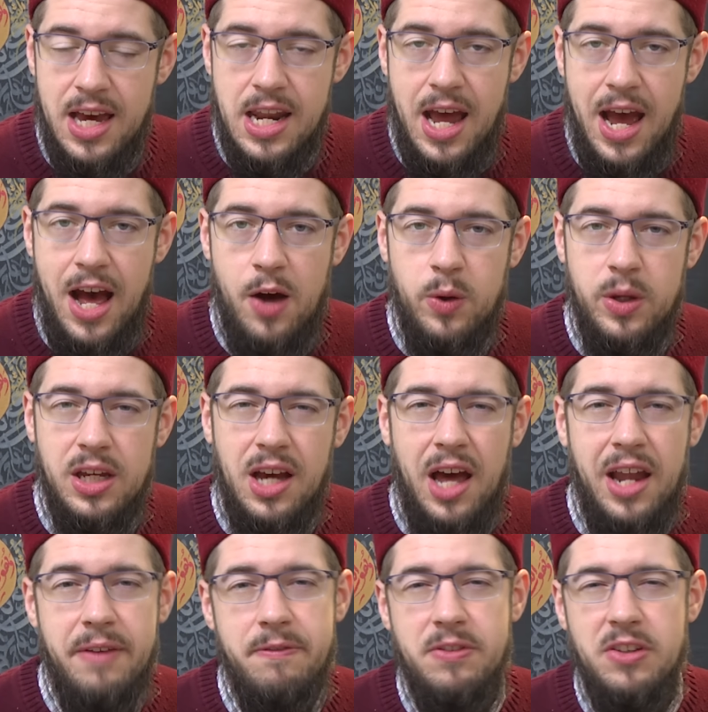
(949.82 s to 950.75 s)
and how he
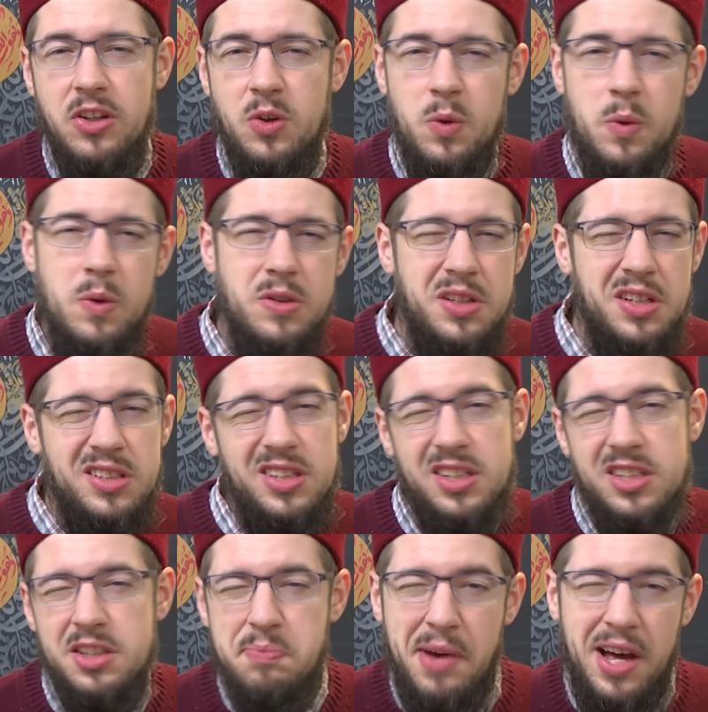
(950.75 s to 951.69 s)
kind of uses
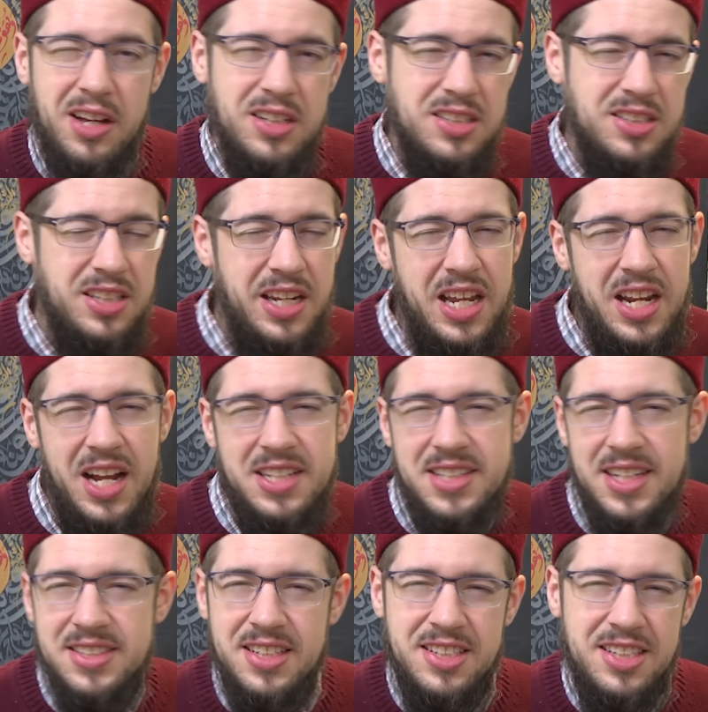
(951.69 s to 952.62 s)
his Palestinian
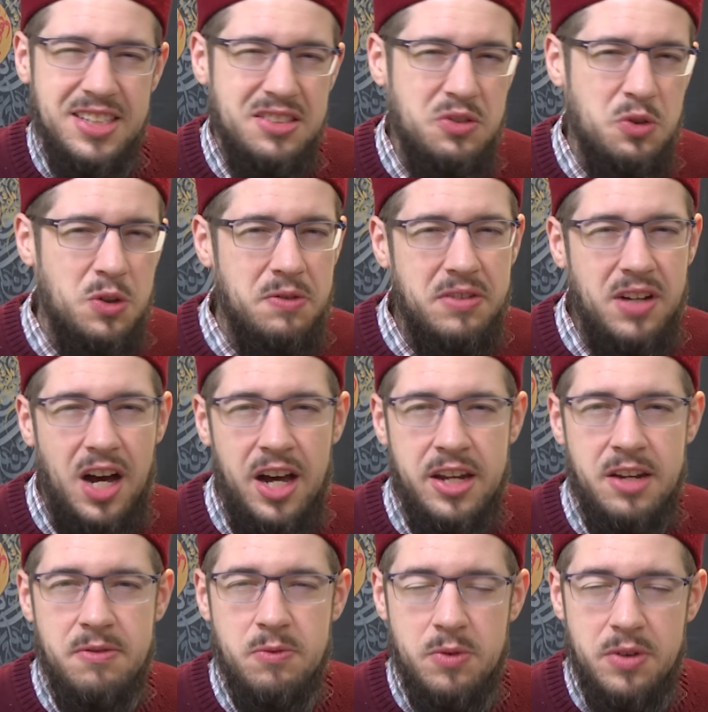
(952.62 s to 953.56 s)
identity sort of
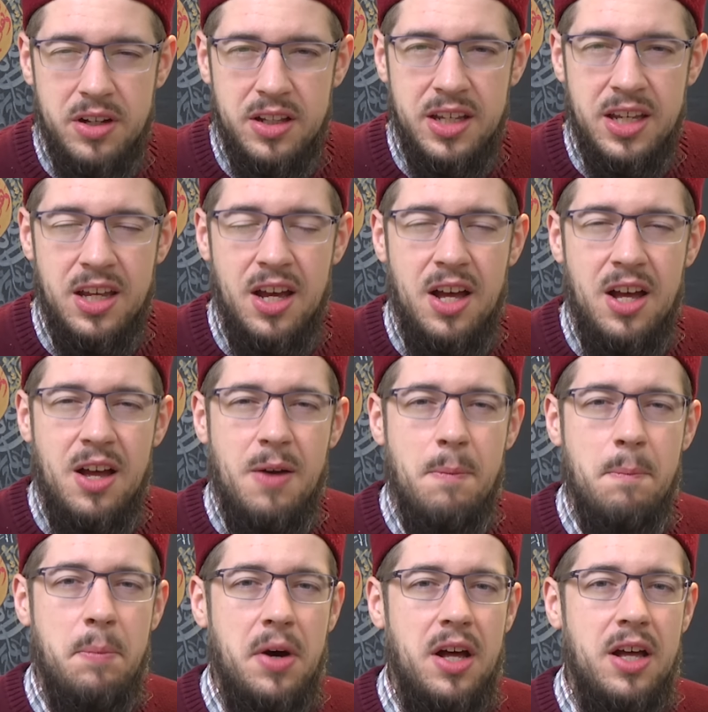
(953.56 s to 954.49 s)
kind of really,
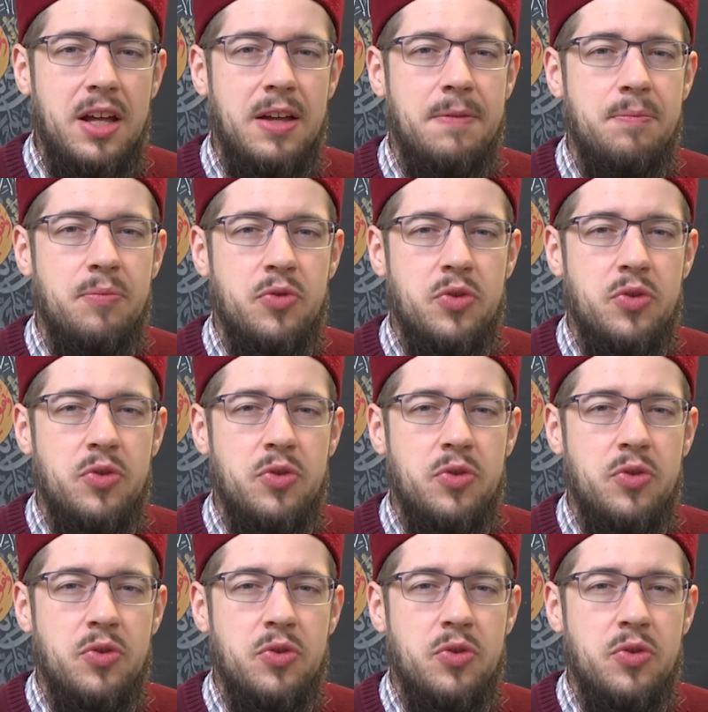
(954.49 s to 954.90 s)
but